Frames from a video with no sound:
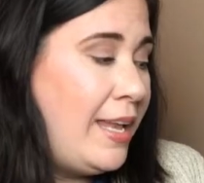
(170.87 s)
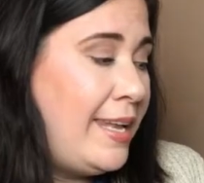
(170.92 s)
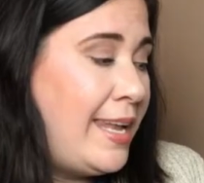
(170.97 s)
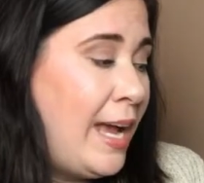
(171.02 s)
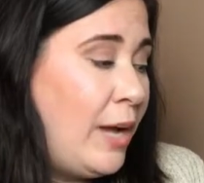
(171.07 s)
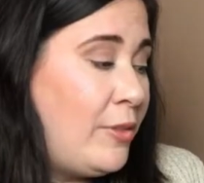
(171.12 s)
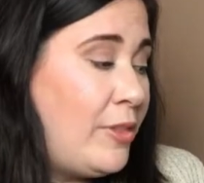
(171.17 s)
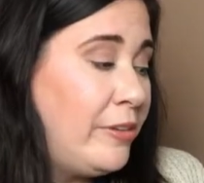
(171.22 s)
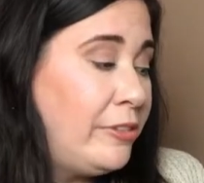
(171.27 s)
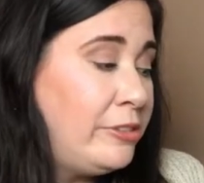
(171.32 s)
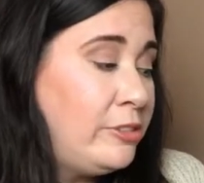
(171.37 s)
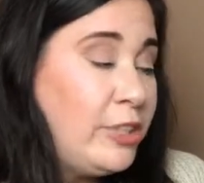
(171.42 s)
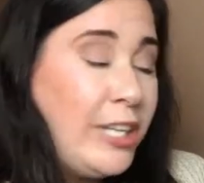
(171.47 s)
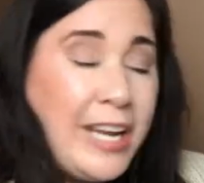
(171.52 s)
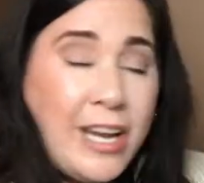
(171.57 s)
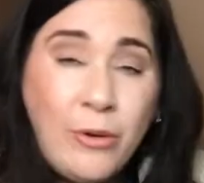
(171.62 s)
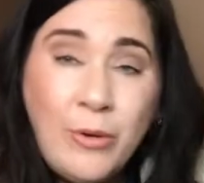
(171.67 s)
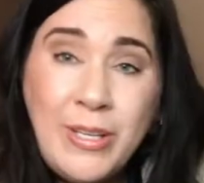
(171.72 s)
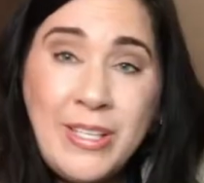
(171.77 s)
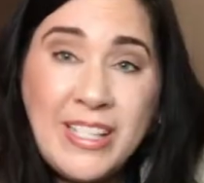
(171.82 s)
Now the
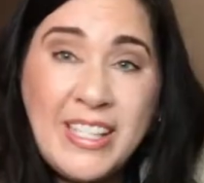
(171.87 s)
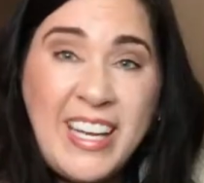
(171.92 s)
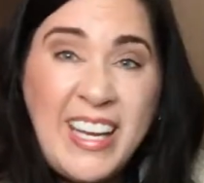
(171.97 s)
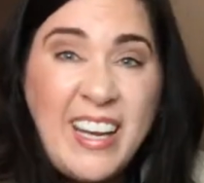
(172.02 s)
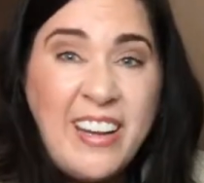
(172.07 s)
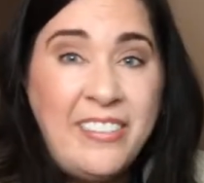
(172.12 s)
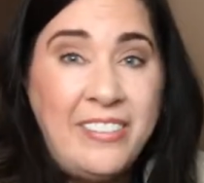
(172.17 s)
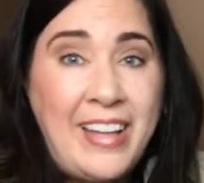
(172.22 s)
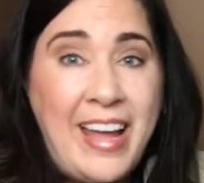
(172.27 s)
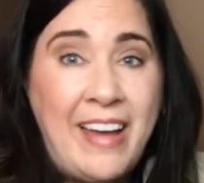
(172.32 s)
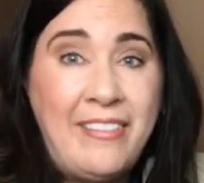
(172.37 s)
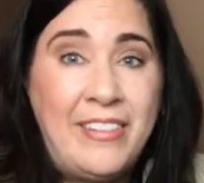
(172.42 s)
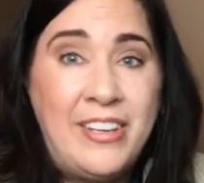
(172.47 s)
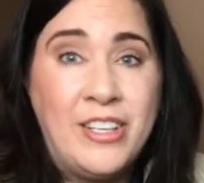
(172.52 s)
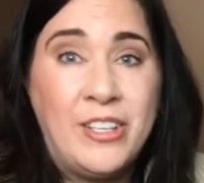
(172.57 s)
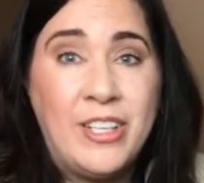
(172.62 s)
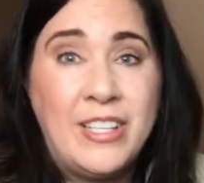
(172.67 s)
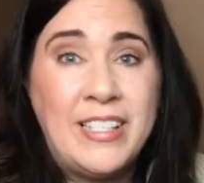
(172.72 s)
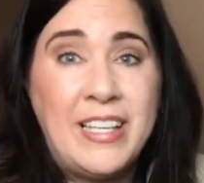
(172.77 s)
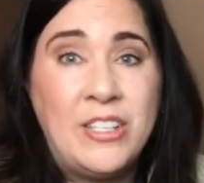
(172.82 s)
frequency of
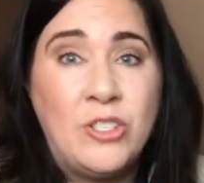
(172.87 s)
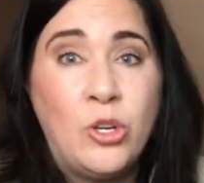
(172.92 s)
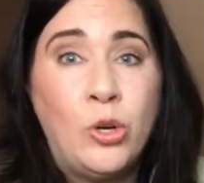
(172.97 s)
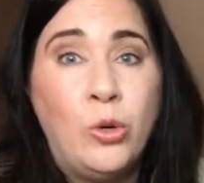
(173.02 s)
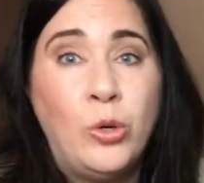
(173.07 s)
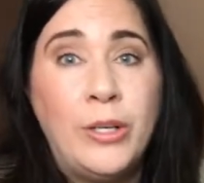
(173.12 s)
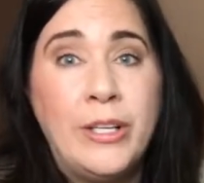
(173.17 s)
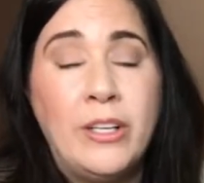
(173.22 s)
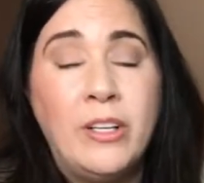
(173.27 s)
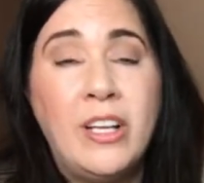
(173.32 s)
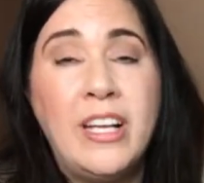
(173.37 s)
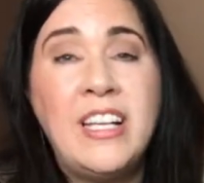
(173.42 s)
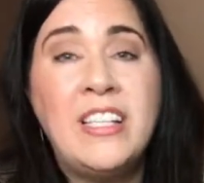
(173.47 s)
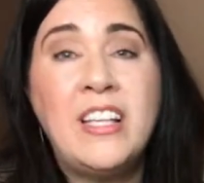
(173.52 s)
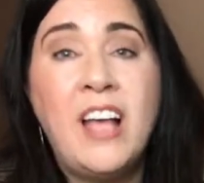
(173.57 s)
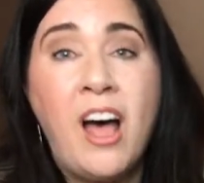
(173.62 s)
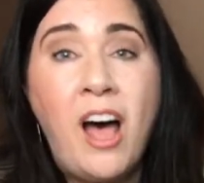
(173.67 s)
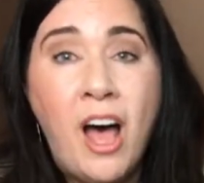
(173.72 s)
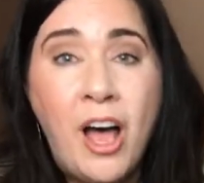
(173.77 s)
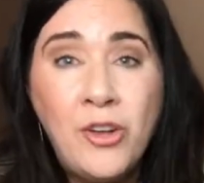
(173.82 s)
lavender essential oil
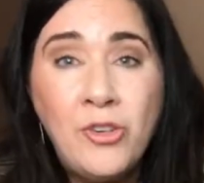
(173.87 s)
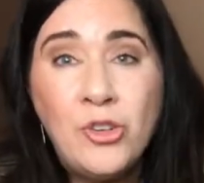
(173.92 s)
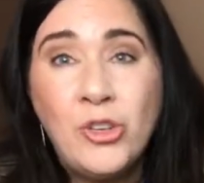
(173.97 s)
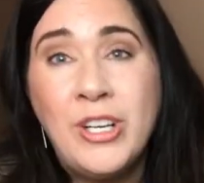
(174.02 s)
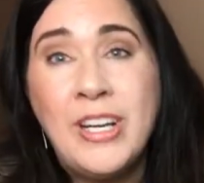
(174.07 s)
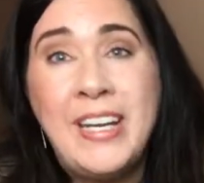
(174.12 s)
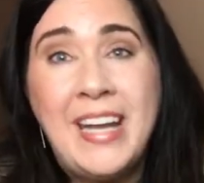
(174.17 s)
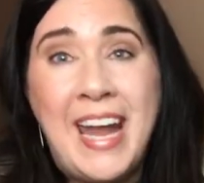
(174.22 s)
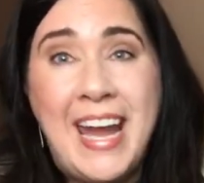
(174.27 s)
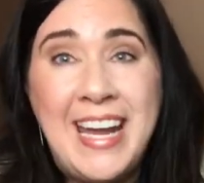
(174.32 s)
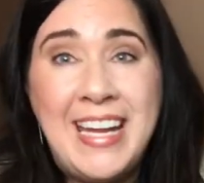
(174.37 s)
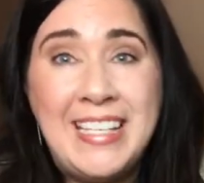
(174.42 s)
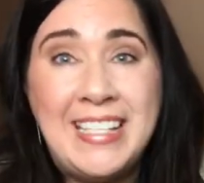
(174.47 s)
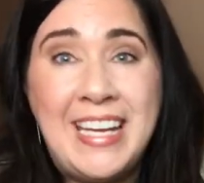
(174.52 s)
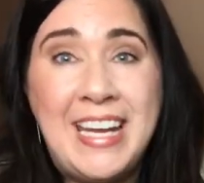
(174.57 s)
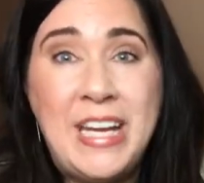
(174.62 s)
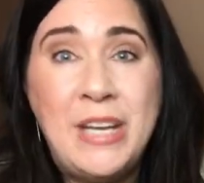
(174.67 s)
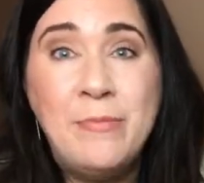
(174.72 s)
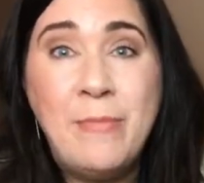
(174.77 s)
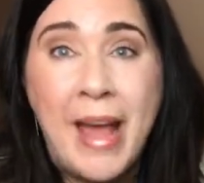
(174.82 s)
is
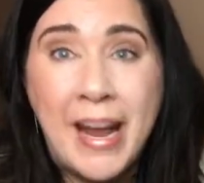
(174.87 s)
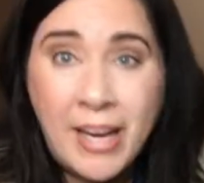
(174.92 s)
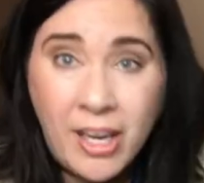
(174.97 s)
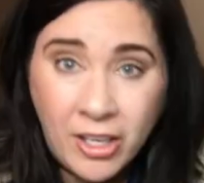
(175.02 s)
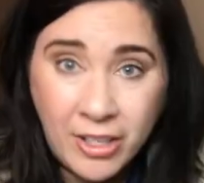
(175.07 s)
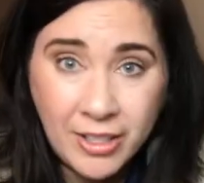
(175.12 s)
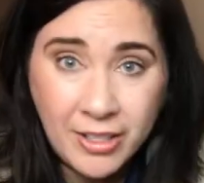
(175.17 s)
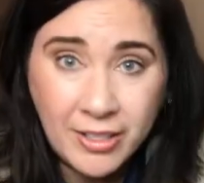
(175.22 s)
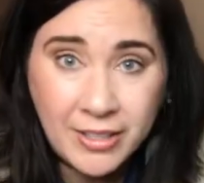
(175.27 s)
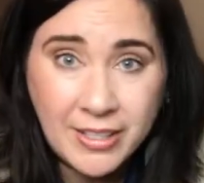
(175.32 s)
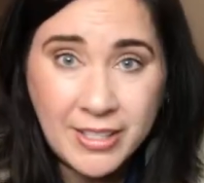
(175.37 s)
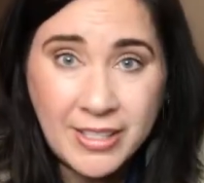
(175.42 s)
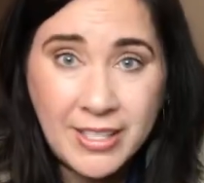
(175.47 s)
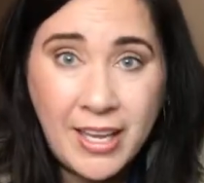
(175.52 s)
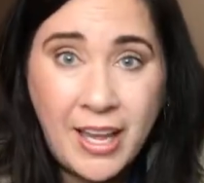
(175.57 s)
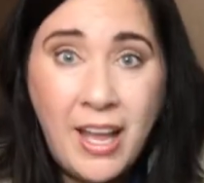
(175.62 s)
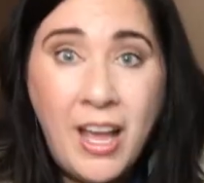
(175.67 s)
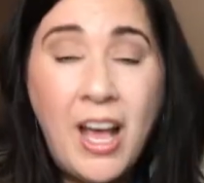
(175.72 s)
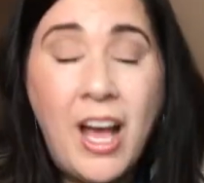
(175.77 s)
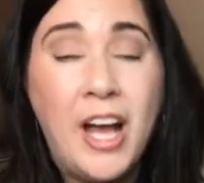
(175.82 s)
118 megahertz.
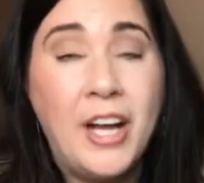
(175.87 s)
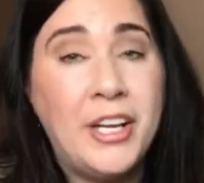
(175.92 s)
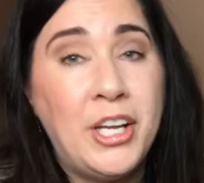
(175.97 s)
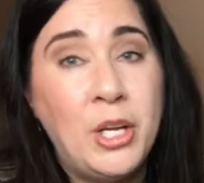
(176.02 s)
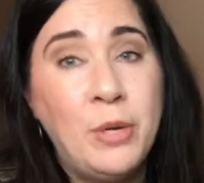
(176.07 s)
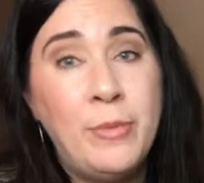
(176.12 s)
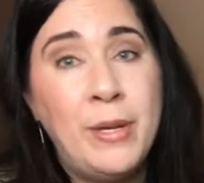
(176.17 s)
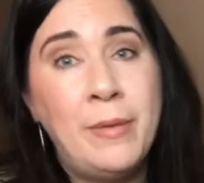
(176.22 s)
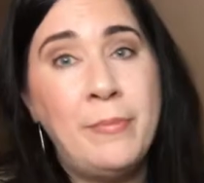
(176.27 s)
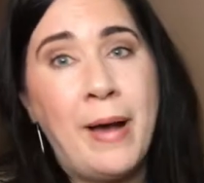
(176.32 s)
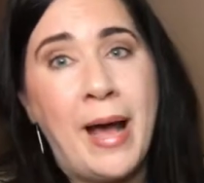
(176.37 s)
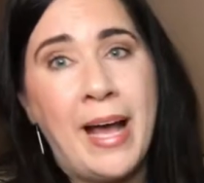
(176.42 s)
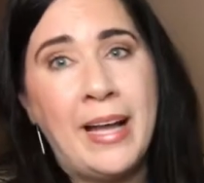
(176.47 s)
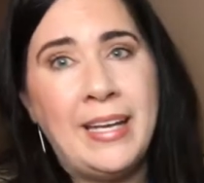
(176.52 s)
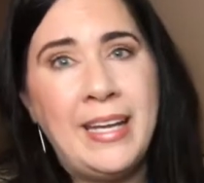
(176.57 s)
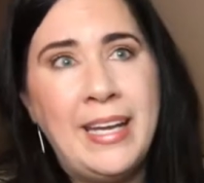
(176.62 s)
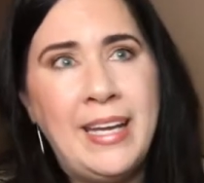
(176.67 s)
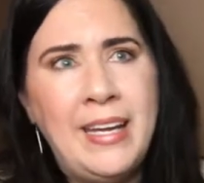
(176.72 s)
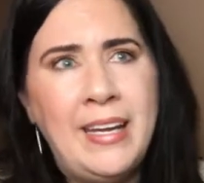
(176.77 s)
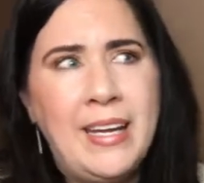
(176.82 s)
A human
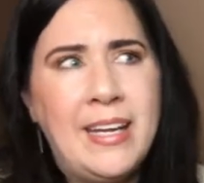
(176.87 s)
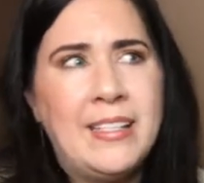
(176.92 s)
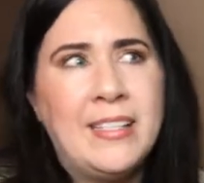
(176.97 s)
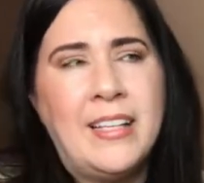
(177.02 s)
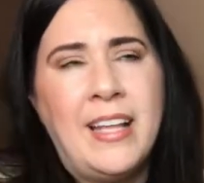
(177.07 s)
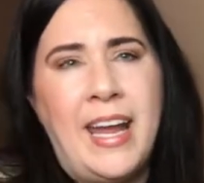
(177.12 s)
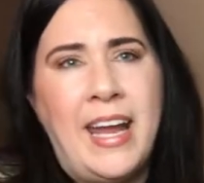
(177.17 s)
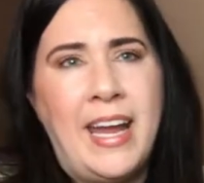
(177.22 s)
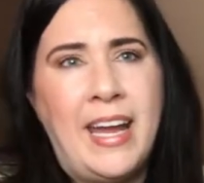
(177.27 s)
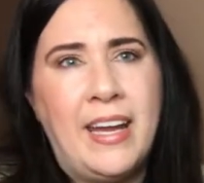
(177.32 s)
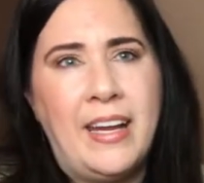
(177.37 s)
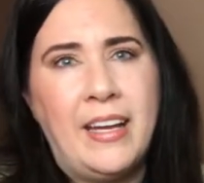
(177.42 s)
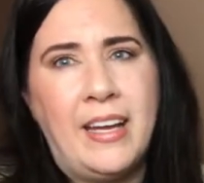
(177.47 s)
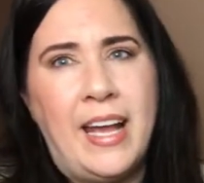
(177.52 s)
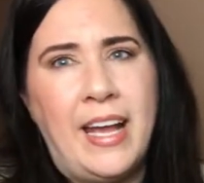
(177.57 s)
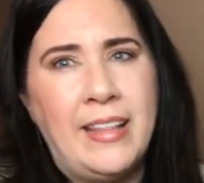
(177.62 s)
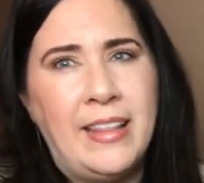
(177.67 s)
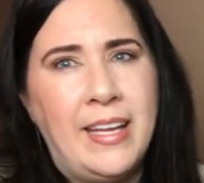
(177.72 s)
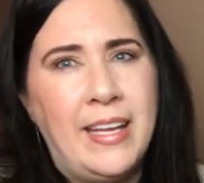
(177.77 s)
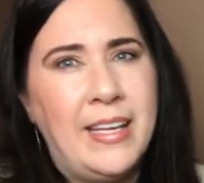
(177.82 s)
body is like,
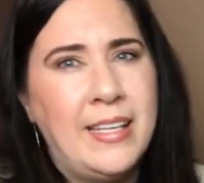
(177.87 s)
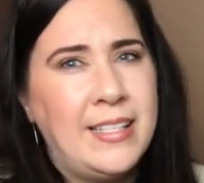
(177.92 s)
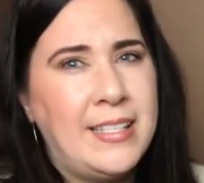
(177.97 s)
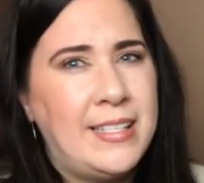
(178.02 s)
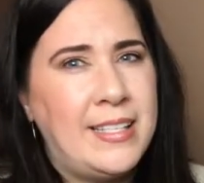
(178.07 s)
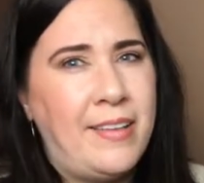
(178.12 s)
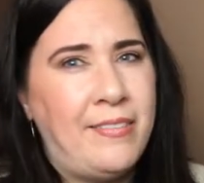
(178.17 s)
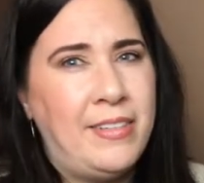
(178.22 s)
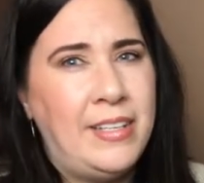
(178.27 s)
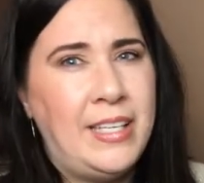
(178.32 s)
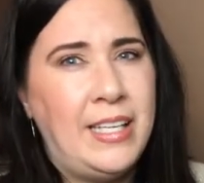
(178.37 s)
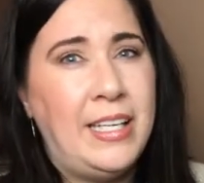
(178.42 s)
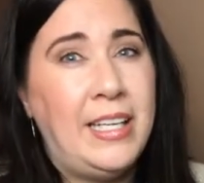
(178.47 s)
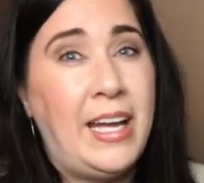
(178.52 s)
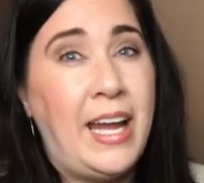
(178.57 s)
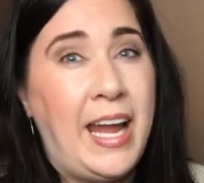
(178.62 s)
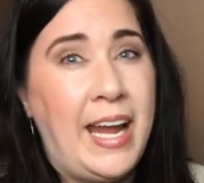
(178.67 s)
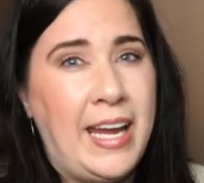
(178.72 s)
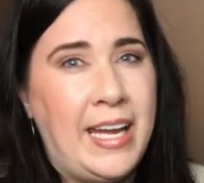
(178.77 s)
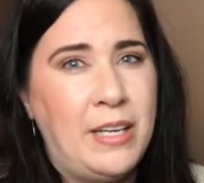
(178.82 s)
I think it's
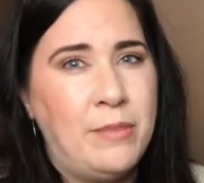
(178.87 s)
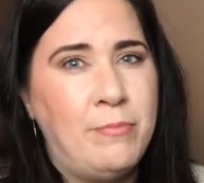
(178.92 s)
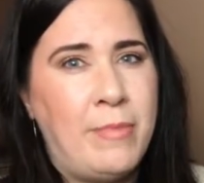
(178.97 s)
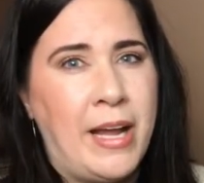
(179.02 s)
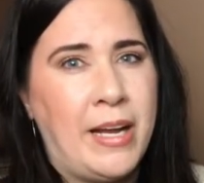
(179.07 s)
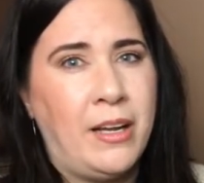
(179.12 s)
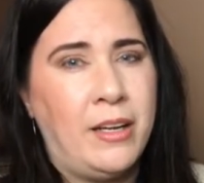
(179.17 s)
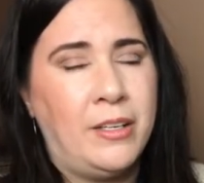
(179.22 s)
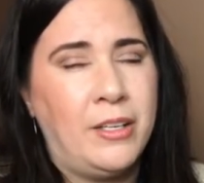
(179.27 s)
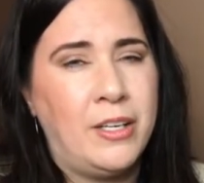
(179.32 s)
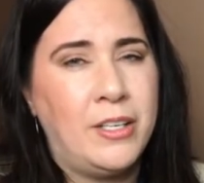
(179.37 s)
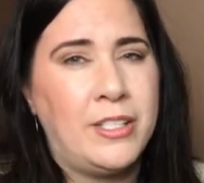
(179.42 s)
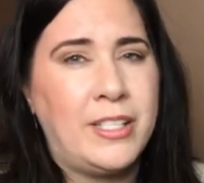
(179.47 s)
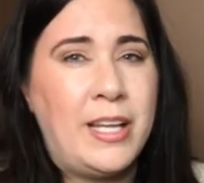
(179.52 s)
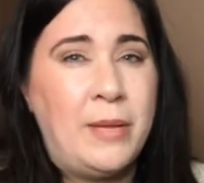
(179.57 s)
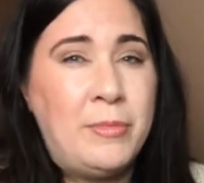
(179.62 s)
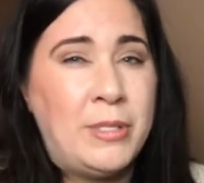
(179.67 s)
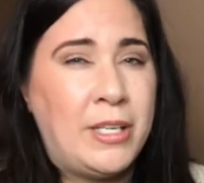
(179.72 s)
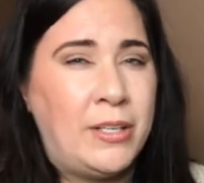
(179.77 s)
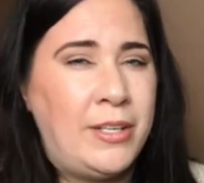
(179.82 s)
78 megahertz.
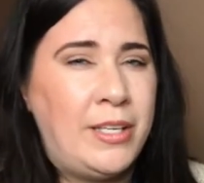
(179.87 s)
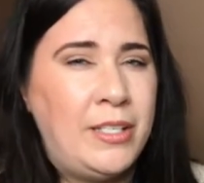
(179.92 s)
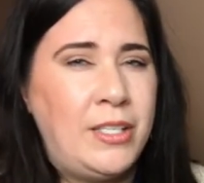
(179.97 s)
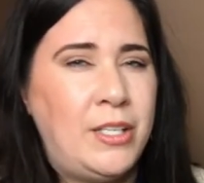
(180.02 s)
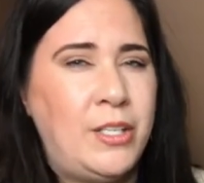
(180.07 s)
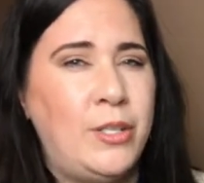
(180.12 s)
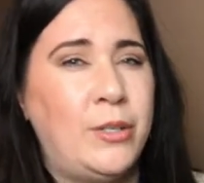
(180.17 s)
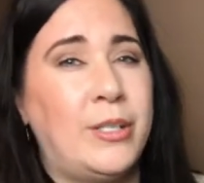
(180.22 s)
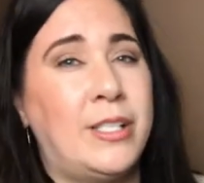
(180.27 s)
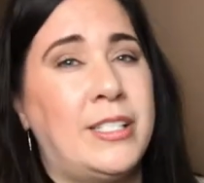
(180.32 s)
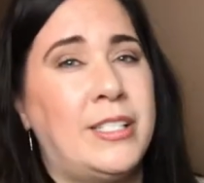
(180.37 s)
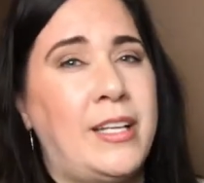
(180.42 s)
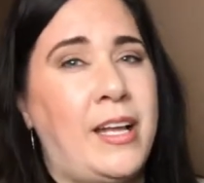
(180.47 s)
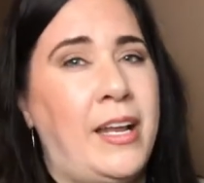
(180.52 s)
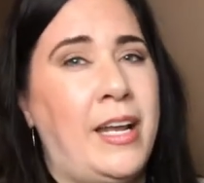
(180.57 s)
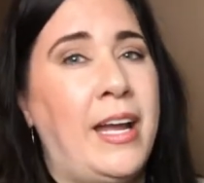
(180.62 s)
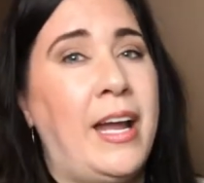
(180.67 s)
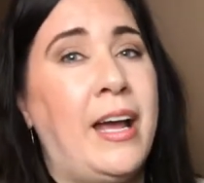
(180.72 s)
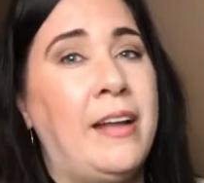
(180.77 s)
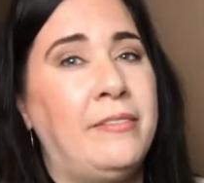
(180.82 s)
I'm starting to do a
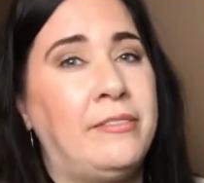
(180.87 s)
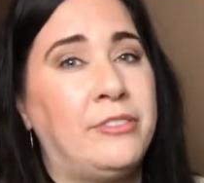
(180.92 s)
study on